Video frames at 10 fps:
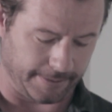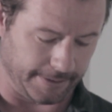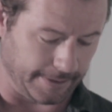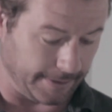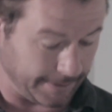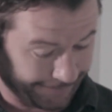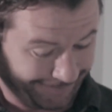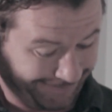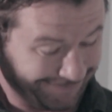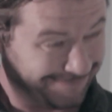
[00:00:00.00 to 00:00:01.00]
But I think
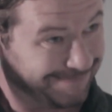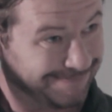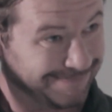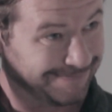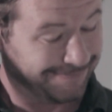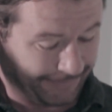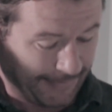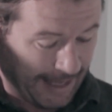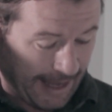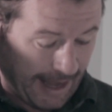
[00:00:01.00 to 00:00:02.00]
you like Hot Rod
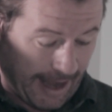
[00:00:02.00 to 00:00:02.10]
Charlie.